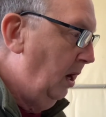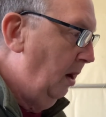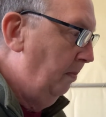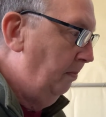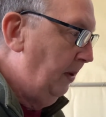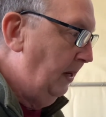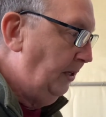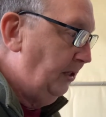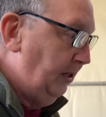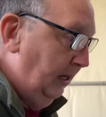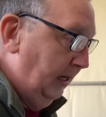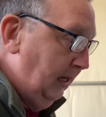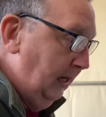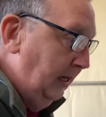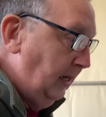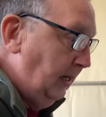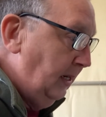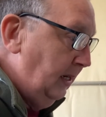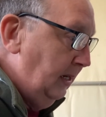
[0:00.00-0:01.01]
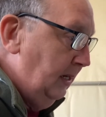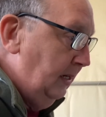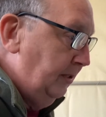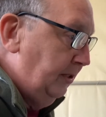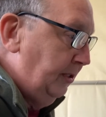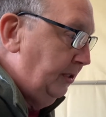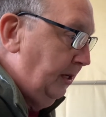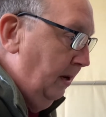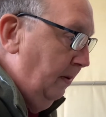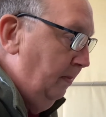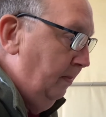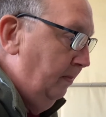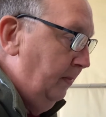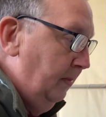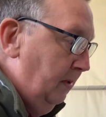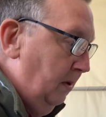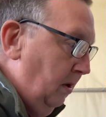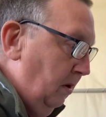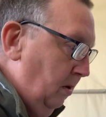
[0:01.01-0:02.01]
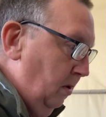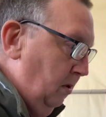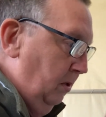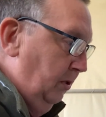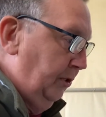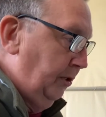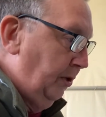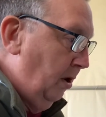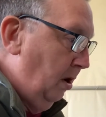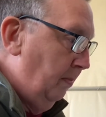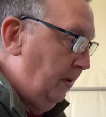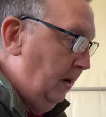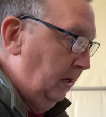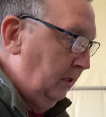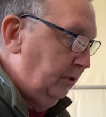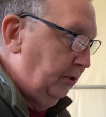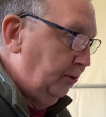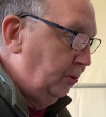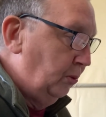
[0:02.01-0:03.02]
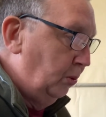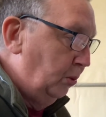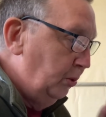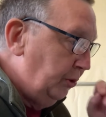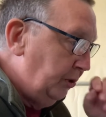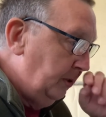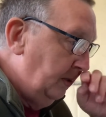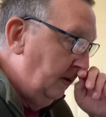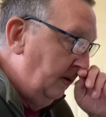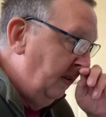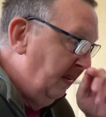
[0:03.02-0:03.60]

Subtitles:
basically, it's a lot of the Starbucks stores